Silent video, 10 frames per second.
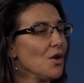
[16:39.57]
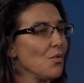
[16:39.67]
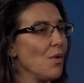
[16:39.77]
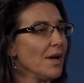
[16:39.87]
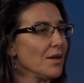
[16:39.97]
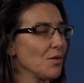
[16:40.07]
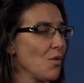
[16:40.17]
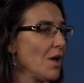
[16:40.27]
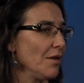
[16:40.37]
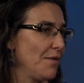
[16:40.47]
What
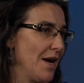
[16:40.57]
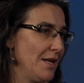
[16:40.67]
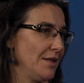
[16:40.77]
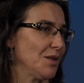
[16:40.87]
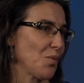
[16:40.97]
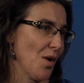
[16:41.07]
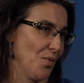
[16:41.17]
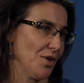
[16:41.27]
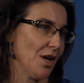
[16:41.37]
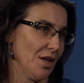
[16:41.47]
qualifies as proper
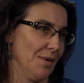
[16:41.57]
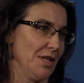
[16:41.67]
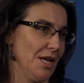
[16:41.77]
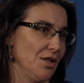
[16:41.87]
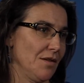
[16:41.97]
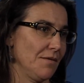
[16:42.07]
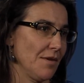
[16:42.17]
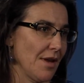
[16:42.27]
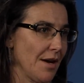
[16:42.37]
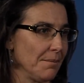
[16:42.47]
documentation for
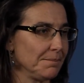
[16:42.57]
that?